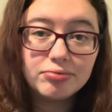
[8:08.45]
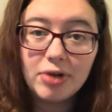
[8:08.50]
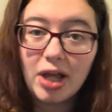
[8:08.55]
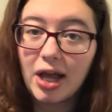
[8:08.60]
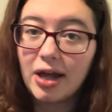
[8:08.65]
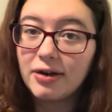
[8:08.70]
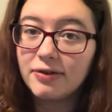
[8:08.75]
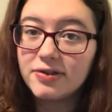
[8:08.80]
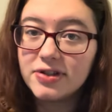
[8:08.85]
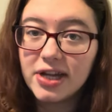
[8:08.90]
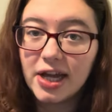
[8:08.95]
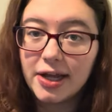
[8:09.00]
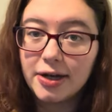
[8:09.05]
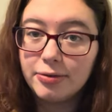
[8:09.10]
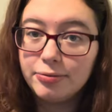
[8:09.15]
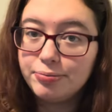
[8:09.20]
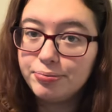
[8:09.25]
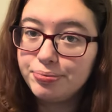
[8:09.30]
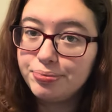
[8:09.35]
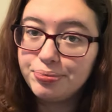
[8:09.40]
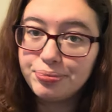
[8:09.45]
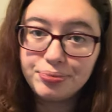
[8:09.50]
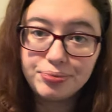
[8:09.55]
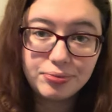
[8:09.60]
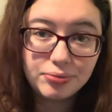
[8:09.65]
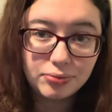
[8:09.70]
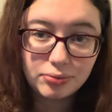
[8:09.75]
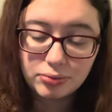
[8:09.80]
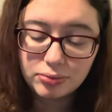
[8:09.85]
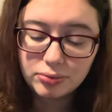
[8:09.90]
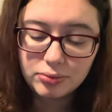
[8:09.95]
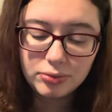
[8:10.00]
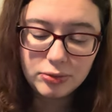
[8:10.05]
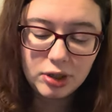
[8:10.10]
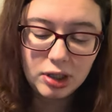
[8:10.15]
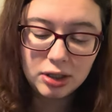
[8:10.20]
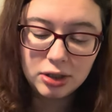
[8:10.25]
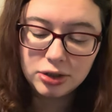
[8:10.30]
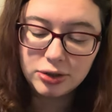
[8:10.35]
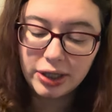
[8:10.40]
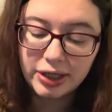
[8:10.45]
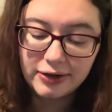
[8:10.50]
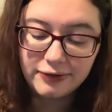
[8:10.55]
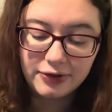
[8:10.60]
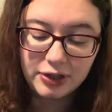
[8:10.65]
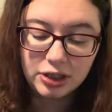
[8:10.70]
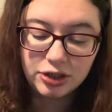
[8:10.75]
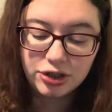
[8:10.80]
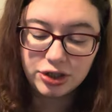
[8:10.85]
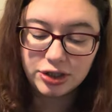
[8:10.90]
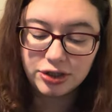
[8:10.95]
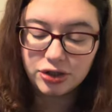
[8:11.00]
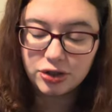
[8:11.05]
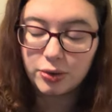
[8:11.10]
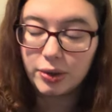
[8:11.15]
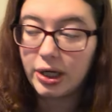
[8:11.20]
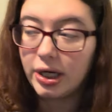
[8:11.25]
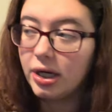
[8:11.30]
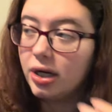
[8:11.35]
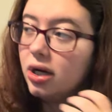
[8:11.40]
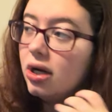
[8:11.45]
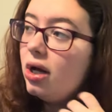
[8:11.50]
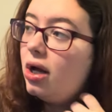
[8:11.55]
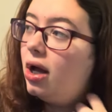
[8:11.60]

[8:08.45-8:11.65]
out of 10, so I can finish this square.